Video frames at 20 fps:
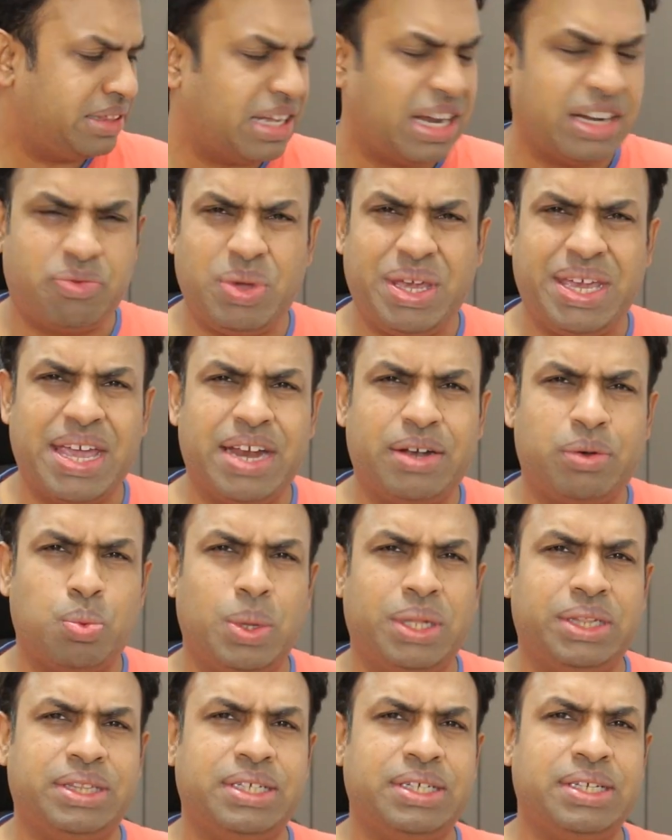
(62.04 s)
that we get
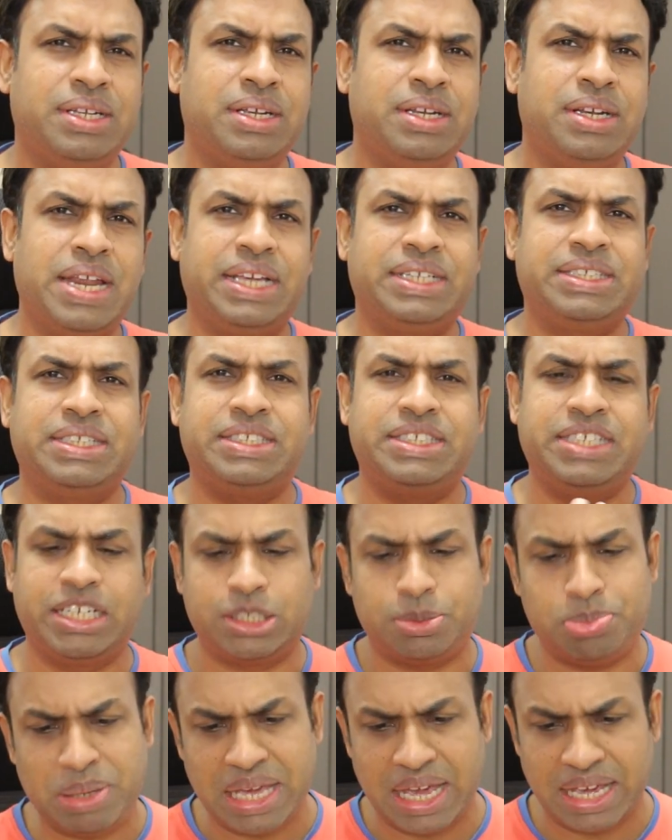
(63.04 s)
with the Nexus
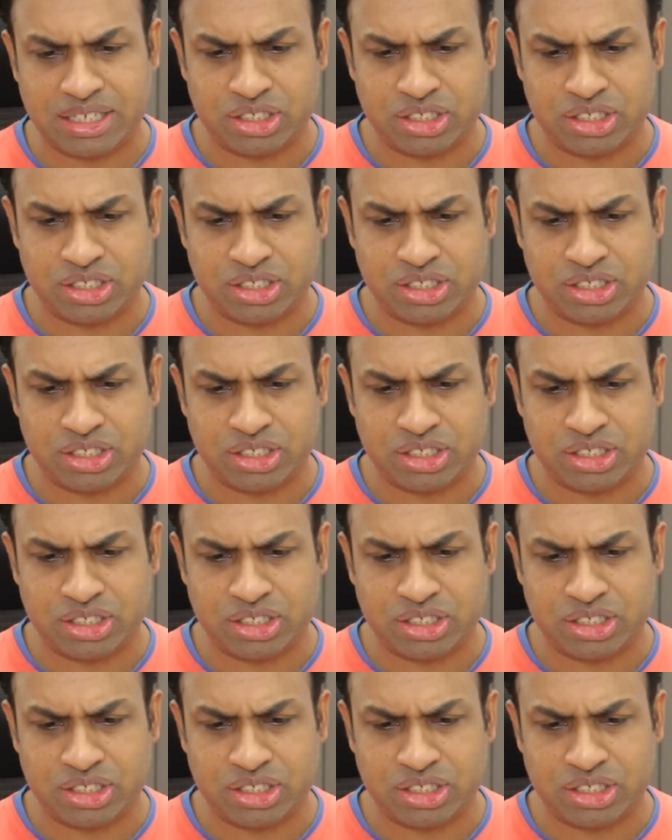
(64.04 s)
6P,